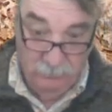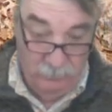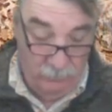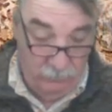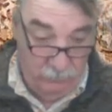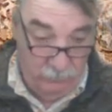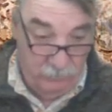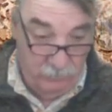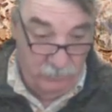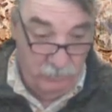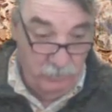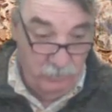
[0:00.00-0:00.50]

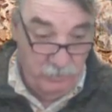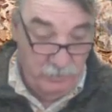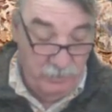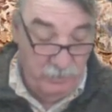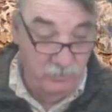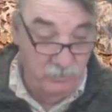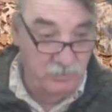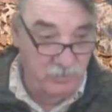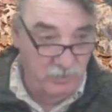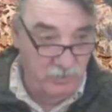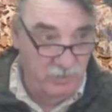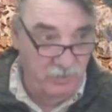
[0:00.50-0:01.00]
for two
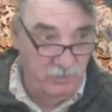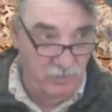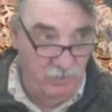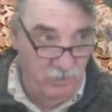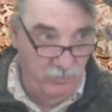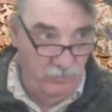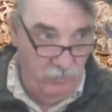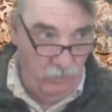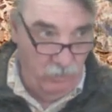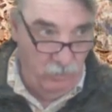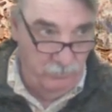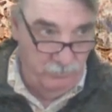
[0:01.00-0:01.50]
years to get all
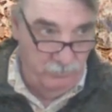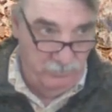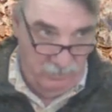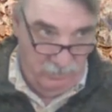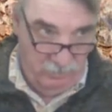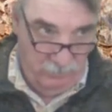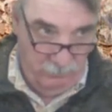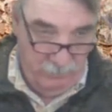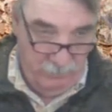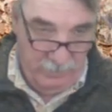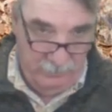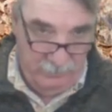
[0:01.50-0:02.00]
the homes
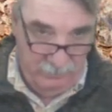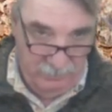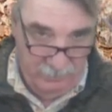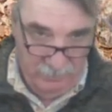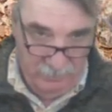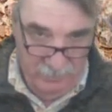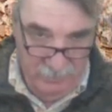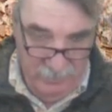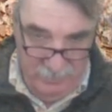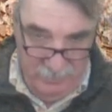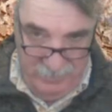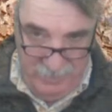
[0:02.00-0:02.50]
inspected.
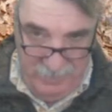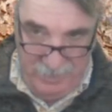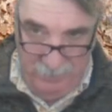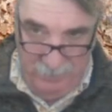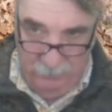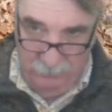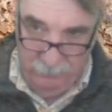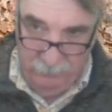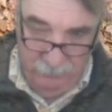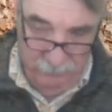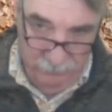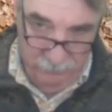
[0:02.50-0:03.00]

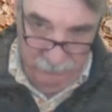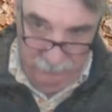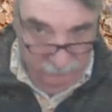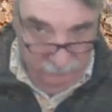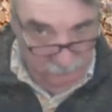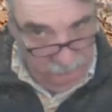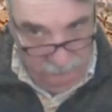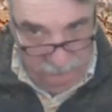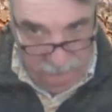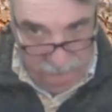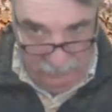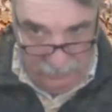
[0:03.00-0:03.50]
Now,
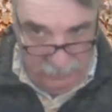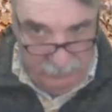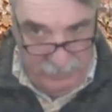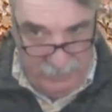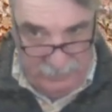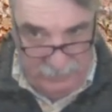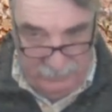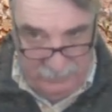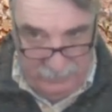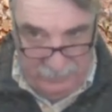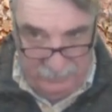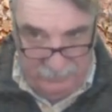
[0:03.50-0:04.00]
think
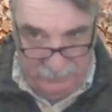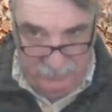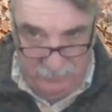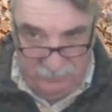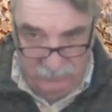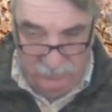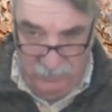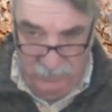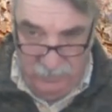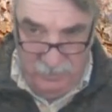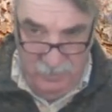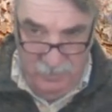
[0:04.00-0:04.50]
about it like
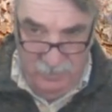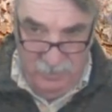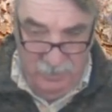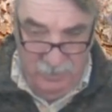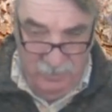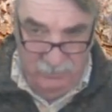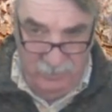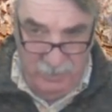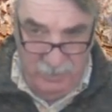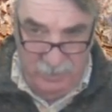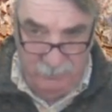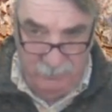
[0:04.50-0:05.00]
this:
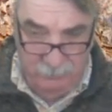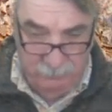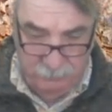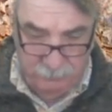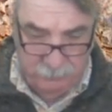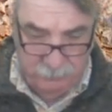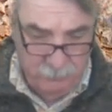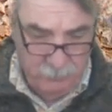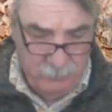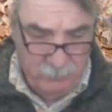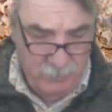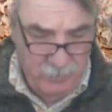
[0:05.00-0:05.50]
is that
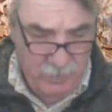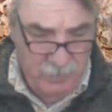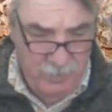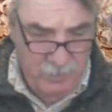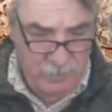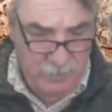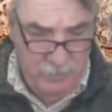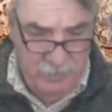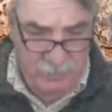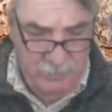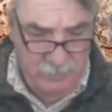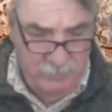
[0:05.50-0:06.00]

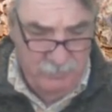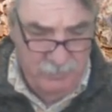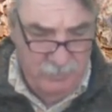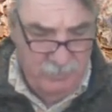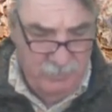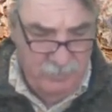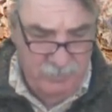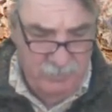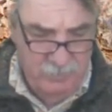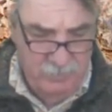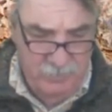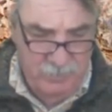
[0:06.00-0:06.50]
uh,
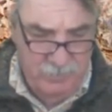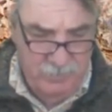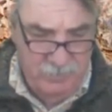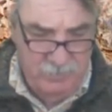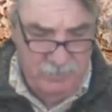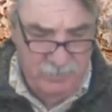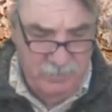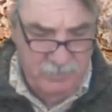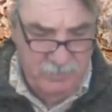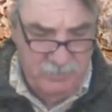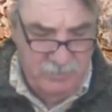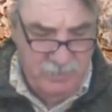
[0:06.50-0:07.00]
it,
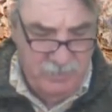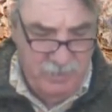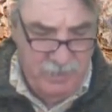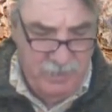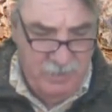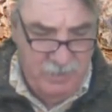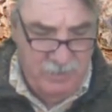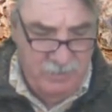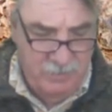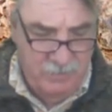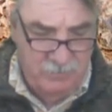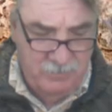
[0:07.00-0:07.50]
it's
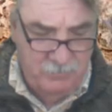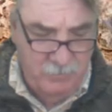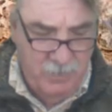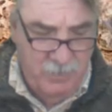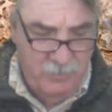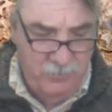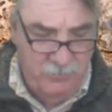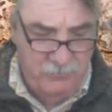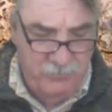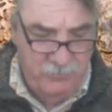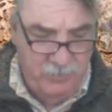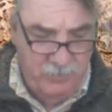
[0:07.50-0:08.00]
day, it's
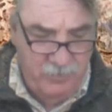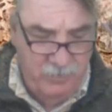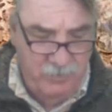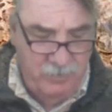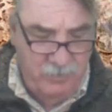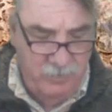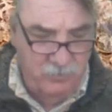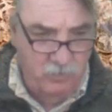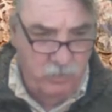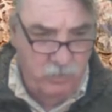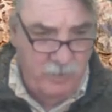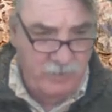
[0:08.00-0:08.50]
month
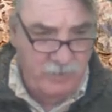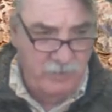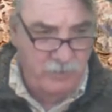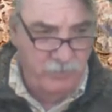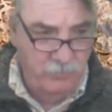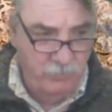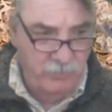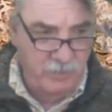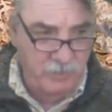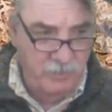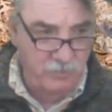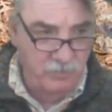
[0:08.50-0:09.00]
uh,
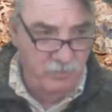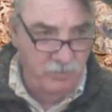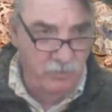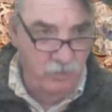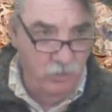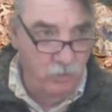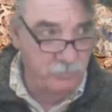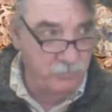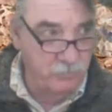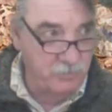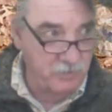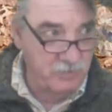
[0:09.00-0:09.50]
23, and your
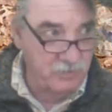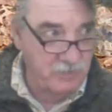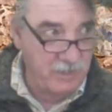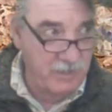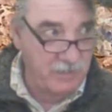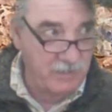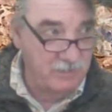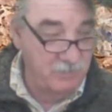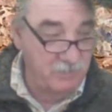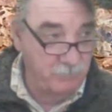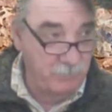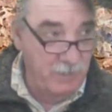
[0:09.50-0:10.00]
home just
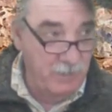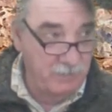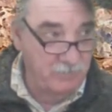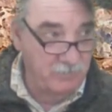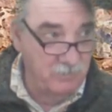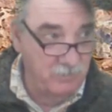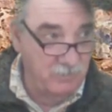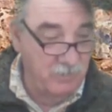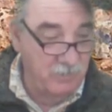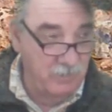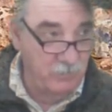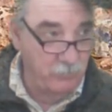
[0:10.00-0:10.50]
got
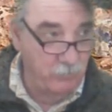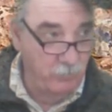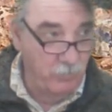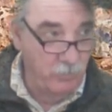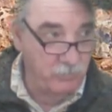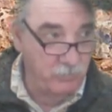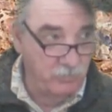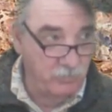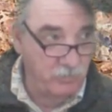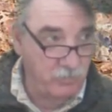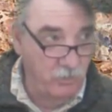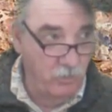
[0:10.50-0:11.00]
inspected, and they
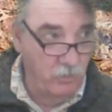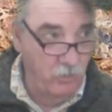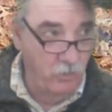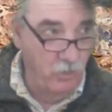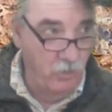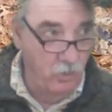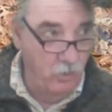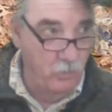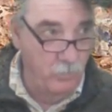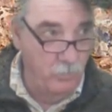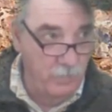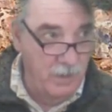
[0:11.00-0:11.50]
wrote your
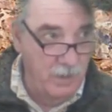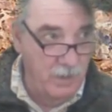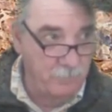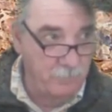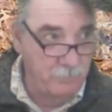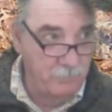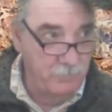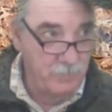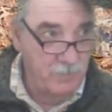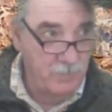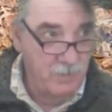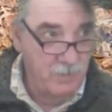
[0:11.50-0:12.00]
home up.